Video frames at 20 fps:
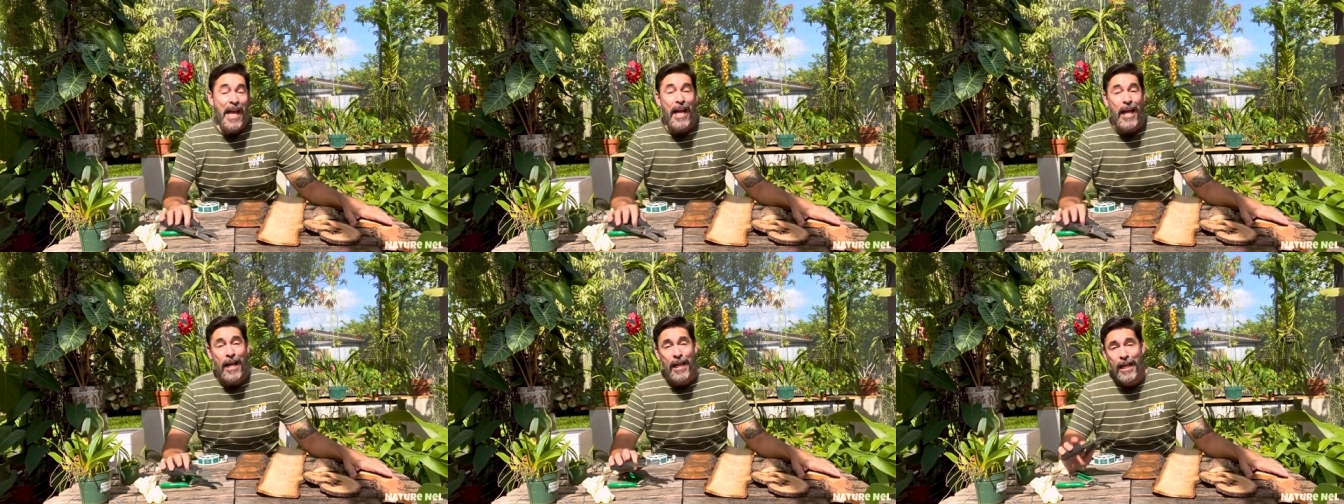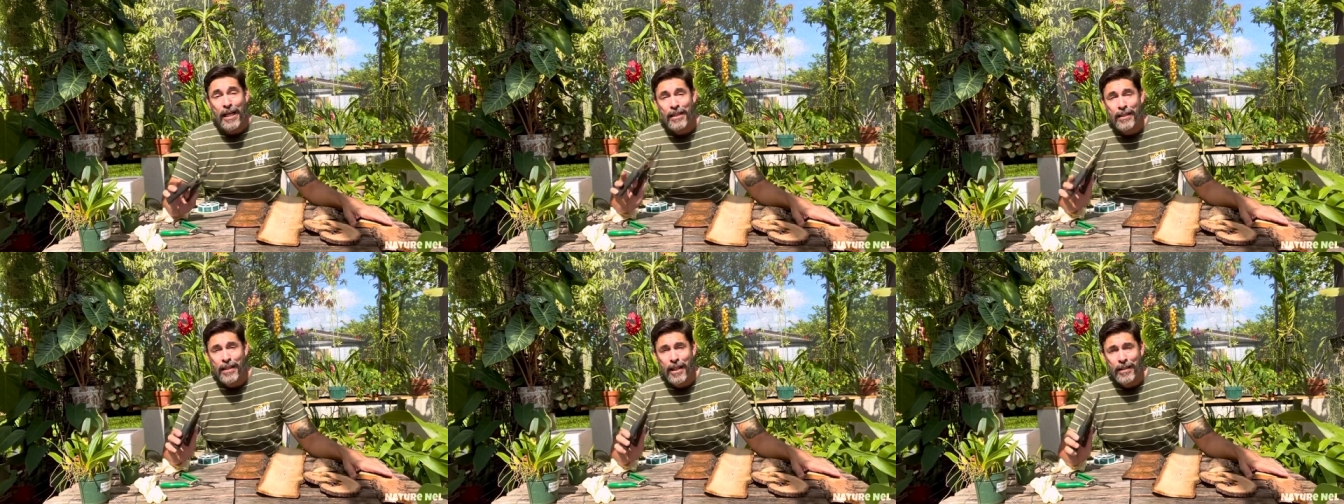and
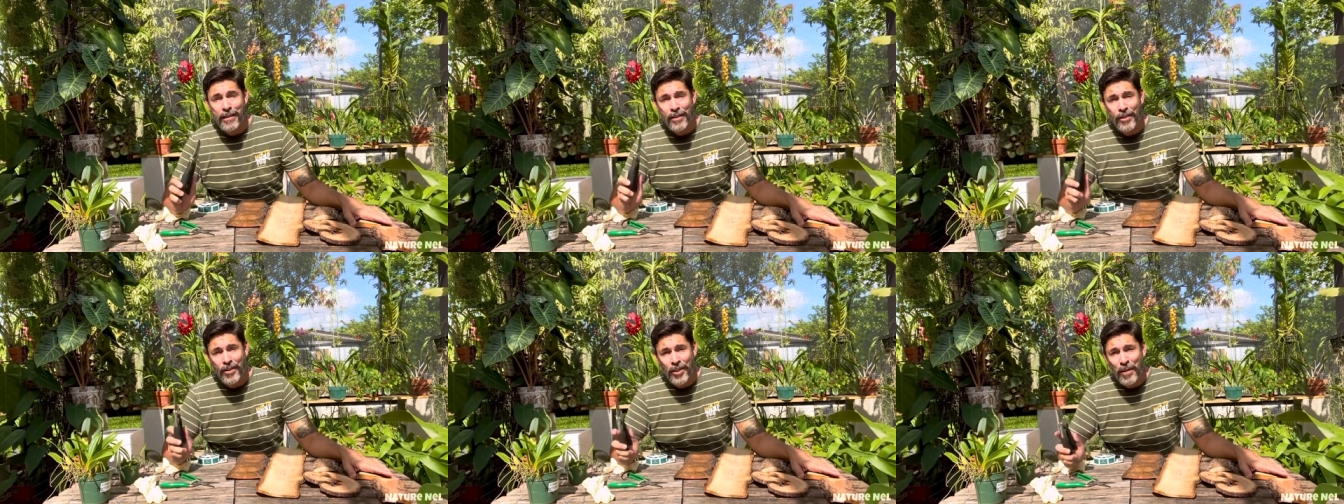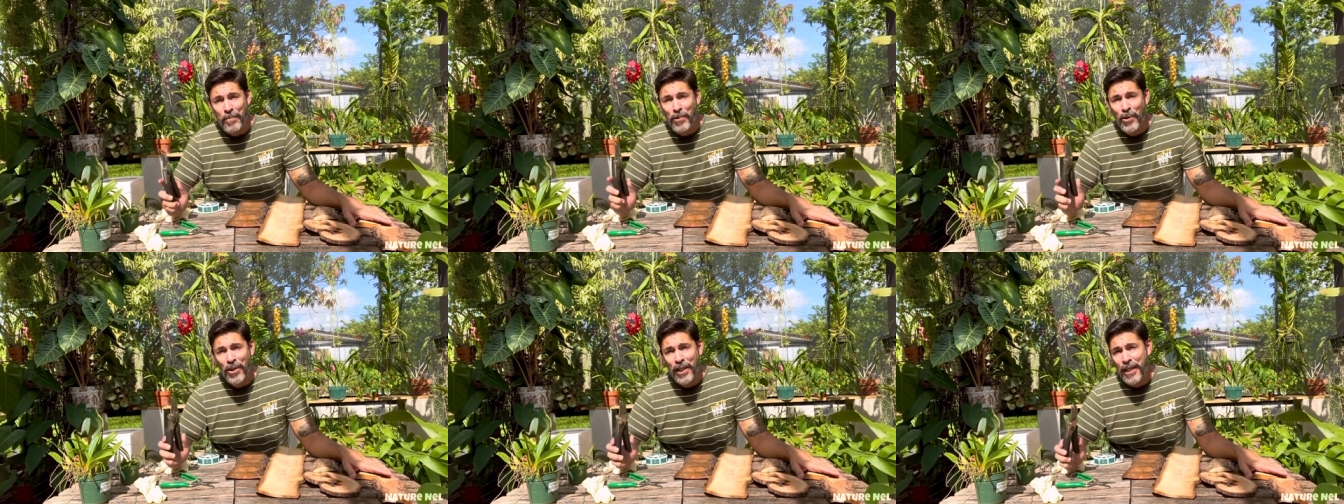I said the
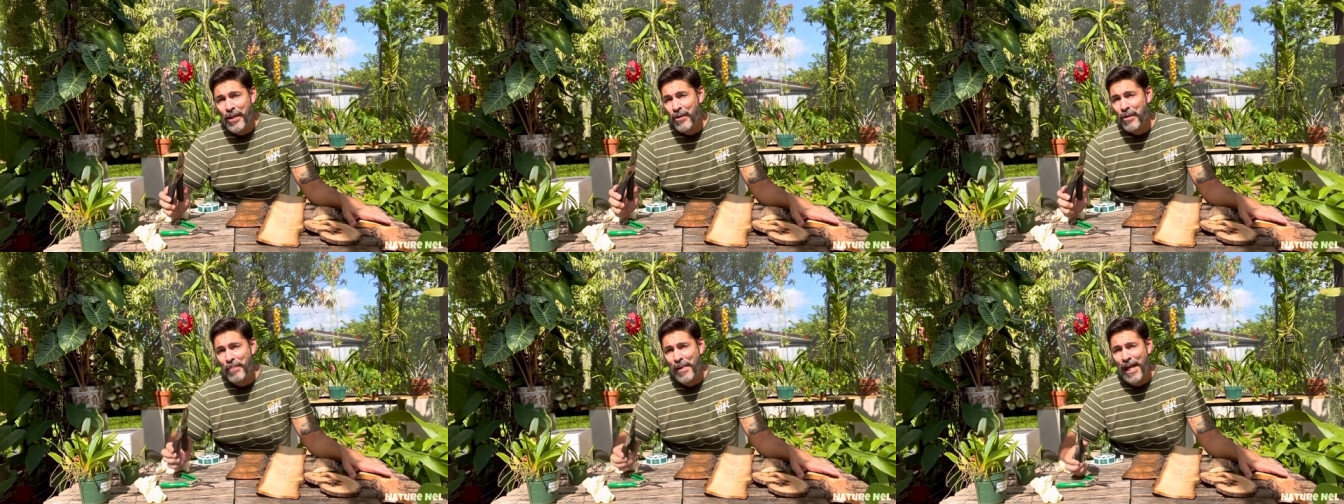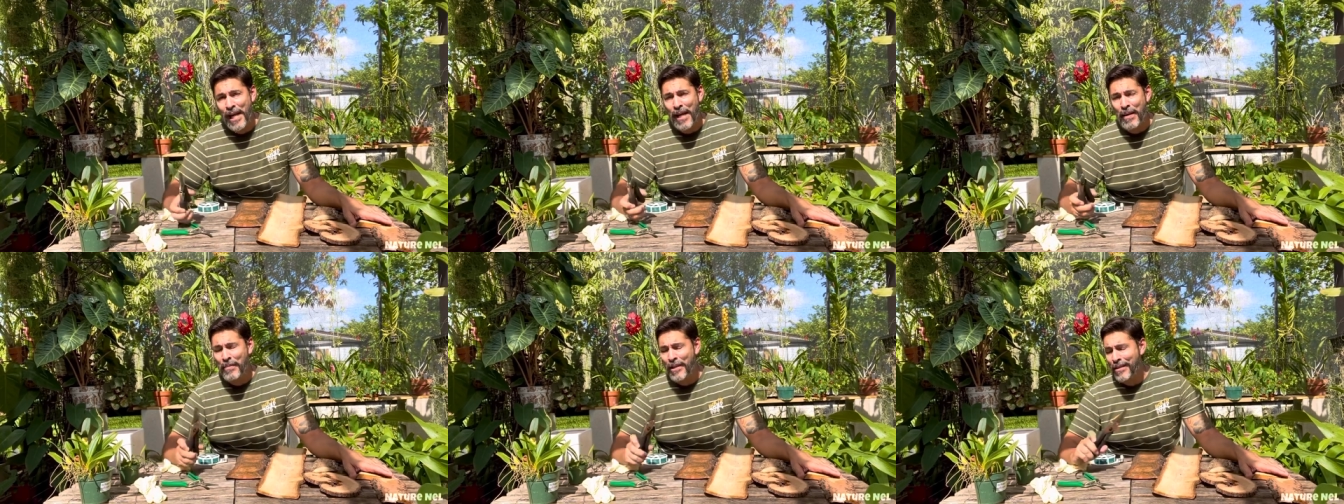summer here in
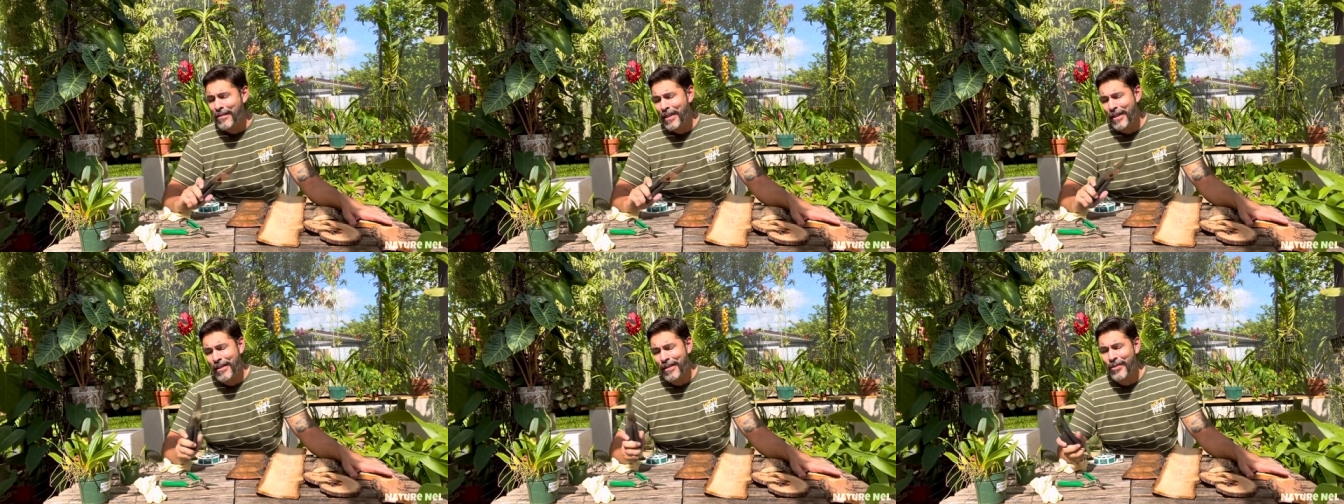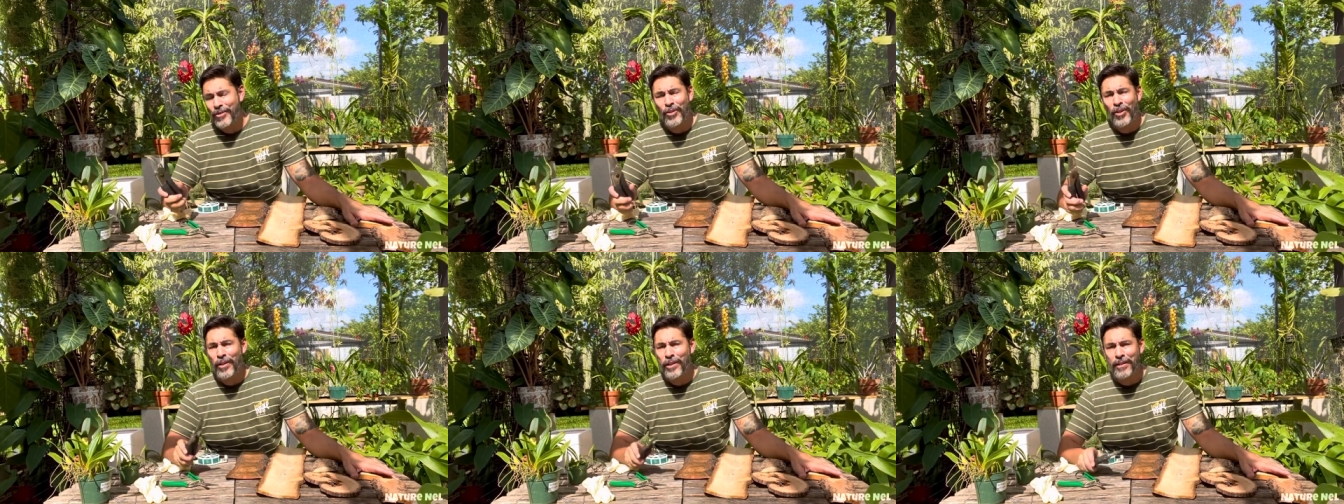Miami, it's like
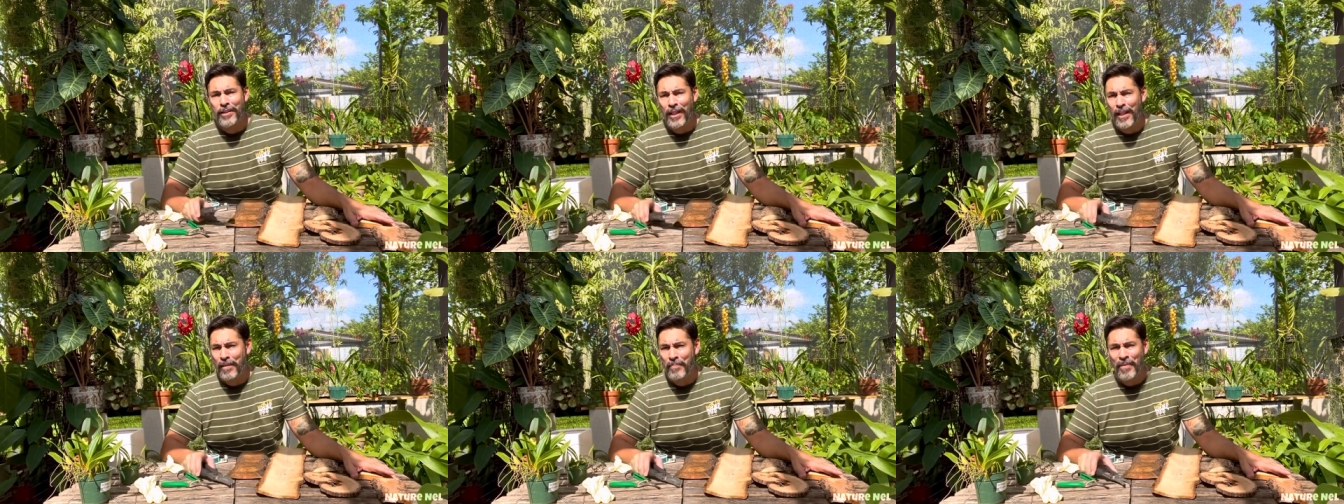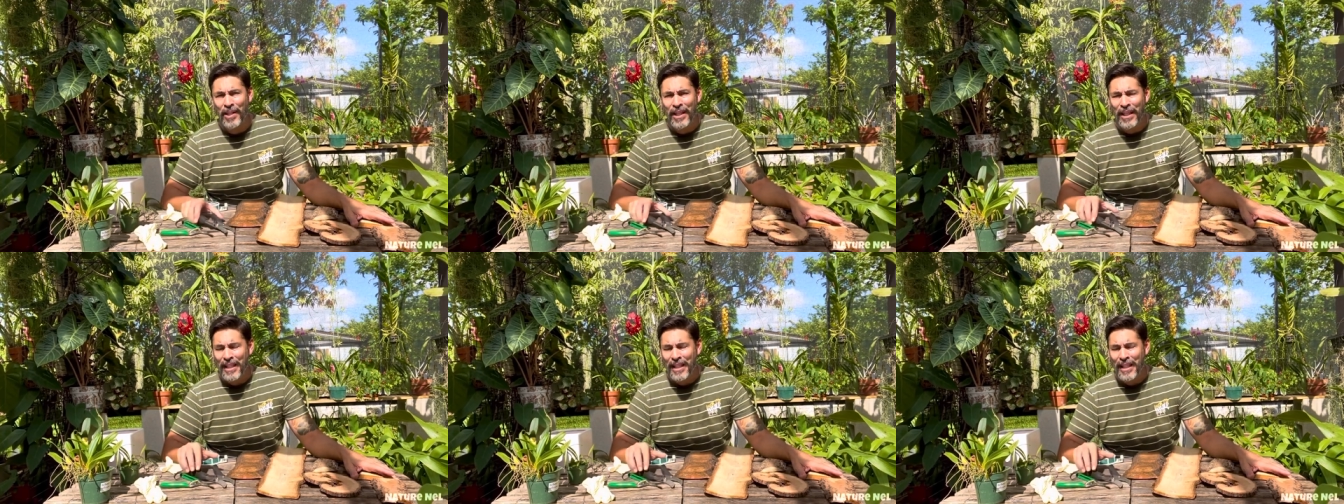this all the time.